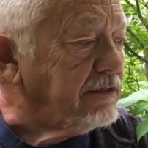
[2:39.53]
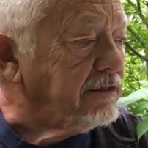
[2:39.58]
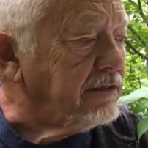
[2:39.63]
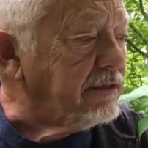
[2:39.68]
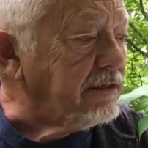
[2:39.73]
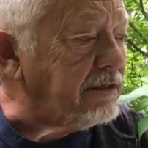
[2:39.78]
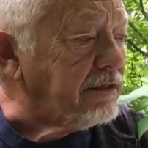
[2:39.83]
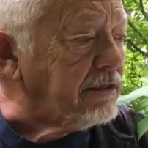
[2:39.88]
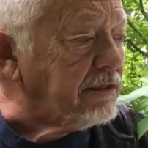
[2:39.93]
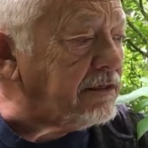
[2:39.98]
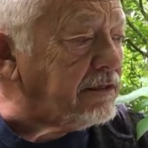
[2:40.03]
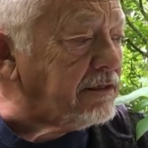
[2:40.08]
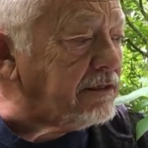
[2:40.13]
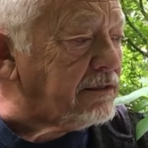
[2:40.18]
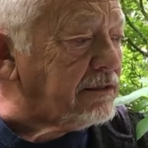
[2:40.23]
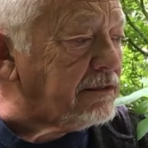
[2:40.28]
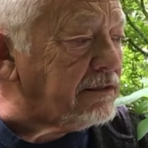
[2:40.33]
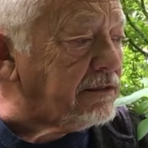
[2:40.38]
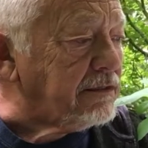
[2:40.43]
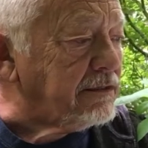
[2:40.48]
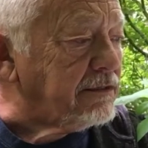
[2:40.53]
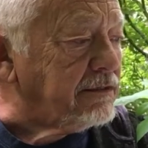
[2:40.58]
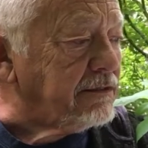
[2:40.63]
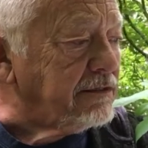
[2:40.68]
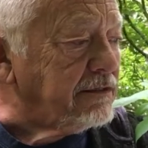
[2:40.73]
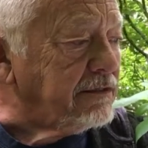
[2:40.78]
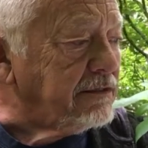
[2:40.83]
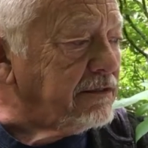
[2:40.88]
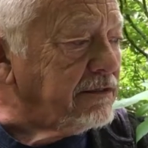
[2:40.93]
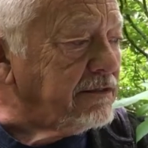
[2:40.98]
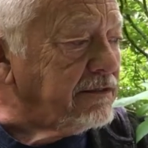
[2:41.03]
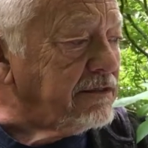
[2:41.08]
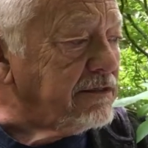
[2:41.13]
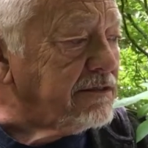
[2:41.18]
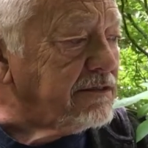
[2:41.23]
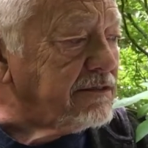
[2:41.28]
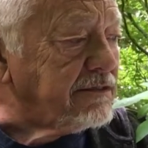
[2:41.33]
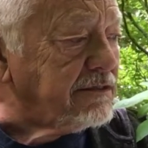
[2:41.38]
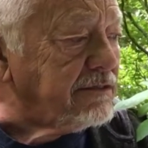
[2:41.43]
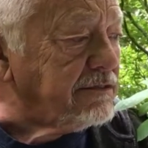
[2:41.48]
Uh,
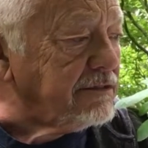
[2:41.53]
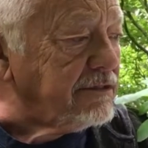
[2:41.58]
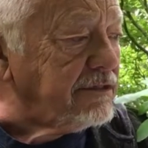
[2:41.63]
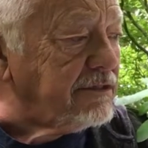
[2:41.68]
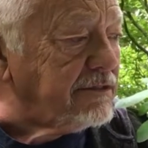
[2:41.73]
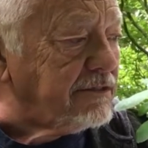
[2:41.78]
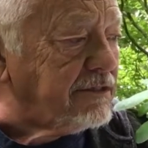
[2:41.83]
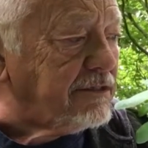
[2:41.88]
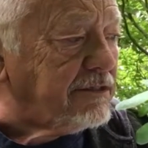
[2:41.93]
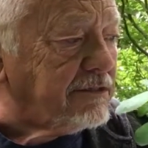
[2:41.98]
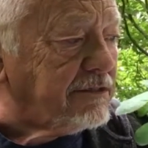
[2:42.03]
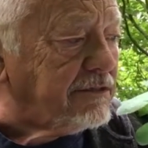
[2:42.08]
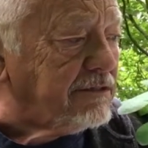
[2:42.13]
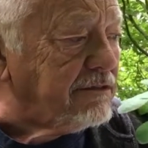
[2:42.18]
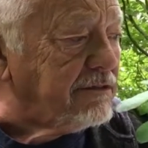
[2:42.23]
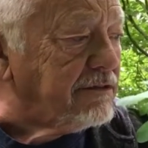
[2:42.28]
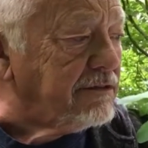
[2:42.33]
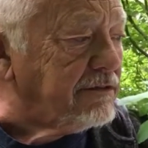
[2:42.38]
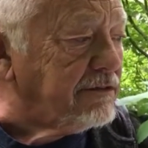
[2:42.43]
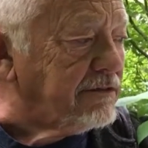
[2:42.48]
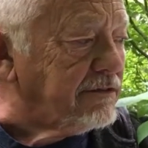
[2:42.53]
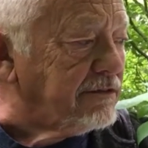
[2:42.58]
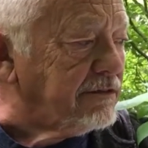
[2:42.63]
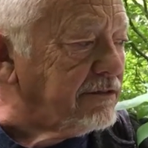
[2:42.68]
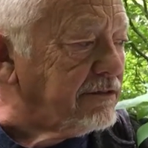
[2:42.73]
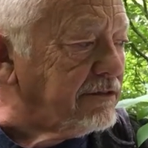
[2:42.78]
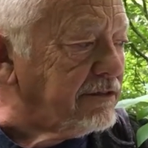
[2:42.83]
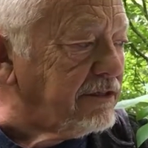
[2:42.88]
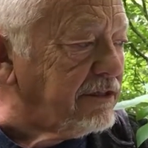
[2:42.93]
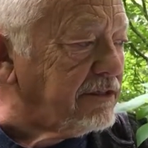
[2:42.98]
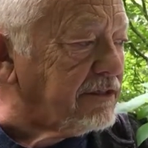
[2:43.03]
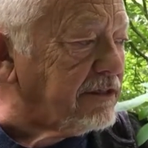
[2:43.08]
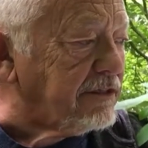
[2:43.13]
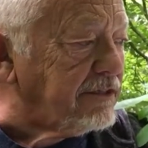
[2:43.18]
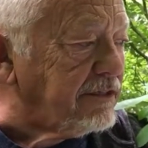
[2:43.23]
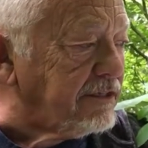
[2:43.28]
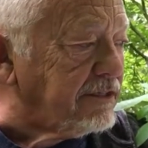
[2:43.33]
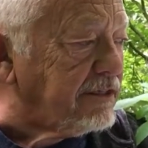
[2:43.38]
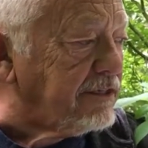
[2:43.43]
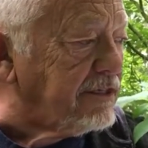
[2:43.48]
sometimes I do. If I
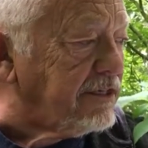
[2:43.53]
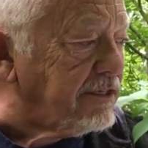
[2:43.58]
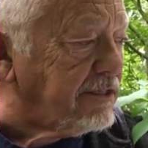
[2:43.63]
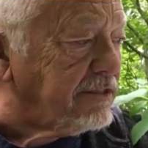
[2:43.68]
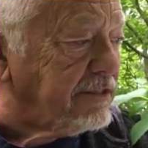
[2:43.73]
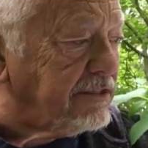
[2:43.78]
haven't eaten